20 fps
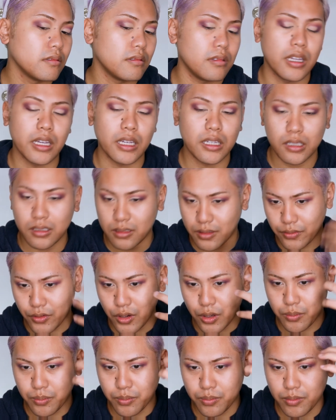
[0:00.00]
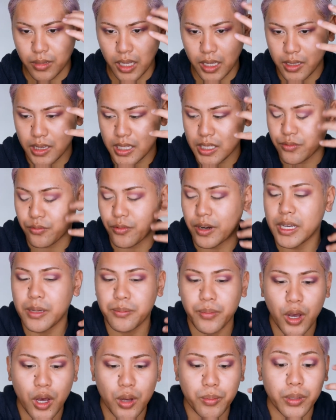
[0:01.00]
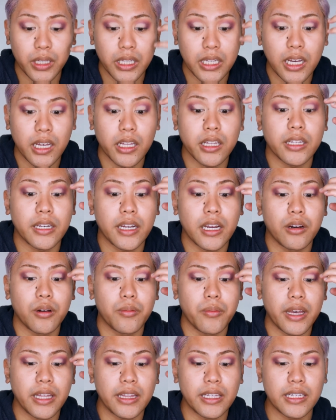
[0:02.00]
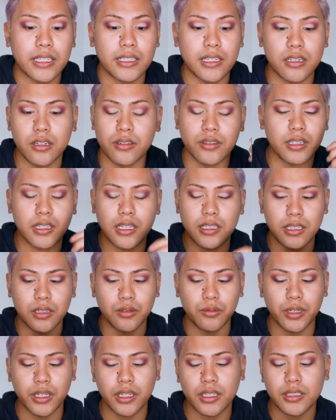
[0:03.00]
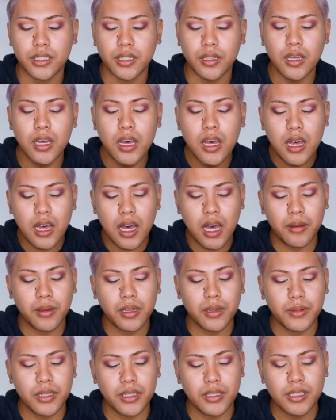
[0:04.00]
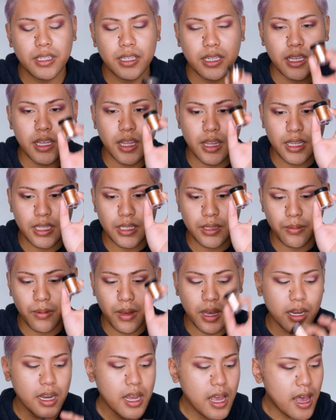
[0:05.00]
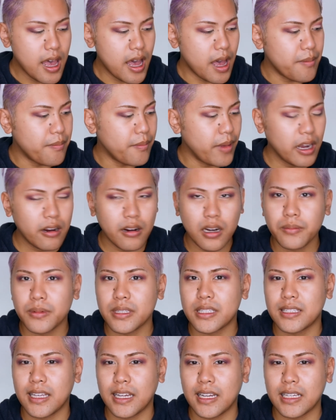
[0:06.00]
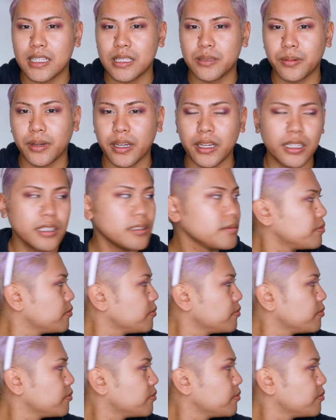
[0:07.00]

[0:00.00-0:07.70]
like, I've got like this ready purpley colour now on my lid. I don't think that's going to work. So I'm going to be using this one. I might grab a setting spray.